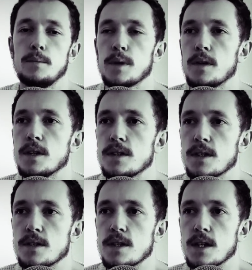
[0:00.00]
But this
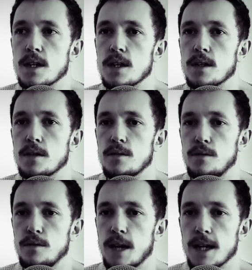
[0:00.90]
is the
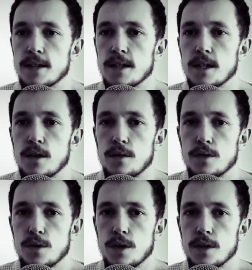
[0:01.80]
fallacy of
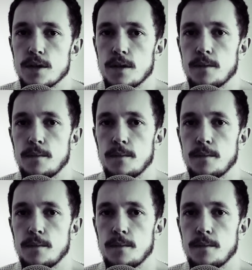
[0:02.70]
choice.